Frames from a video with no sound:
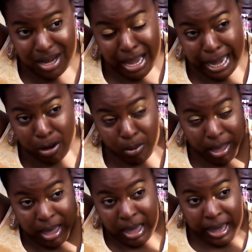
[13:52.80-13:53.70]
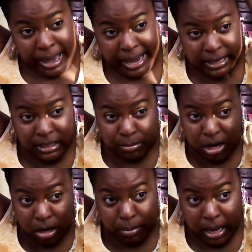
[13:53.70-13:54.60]
Now, handsome
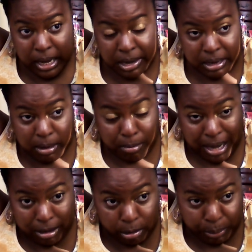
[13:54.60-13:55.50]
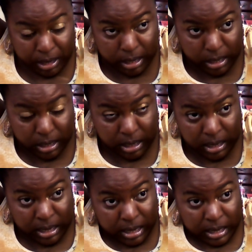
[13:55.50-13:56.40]
young man, in my opinion.
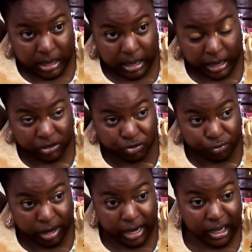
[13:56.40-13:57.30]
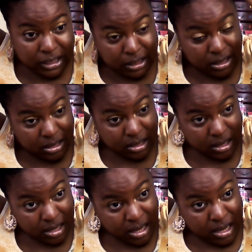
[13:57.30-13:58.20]
He has dreads.
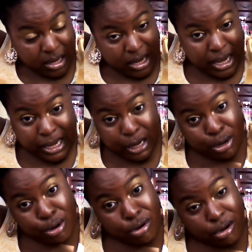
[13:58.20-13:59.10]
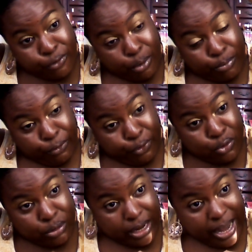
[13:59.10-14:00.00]
He can cook from the
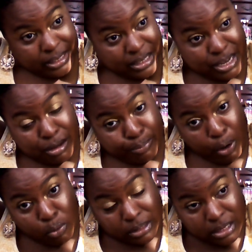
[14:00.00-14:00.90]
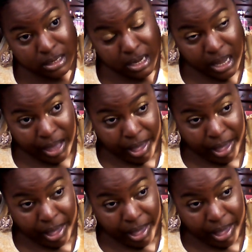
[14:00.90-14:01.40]
food that I see him posting.